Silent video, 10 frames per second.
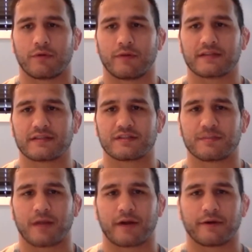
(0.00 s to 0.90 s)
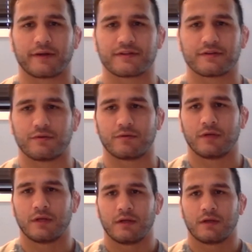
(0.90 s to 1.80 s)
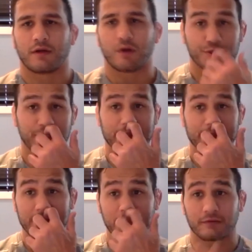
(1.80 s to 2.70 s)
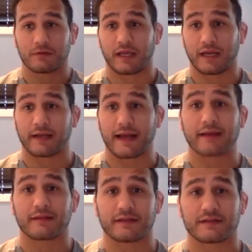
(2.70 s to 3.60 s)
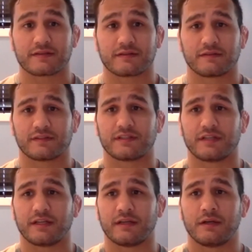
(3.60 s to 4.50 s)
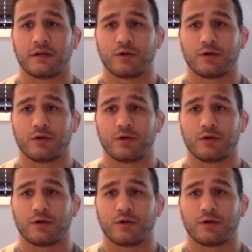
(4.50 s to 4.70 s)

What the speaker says: And that's inspiring to coaches and athletes to see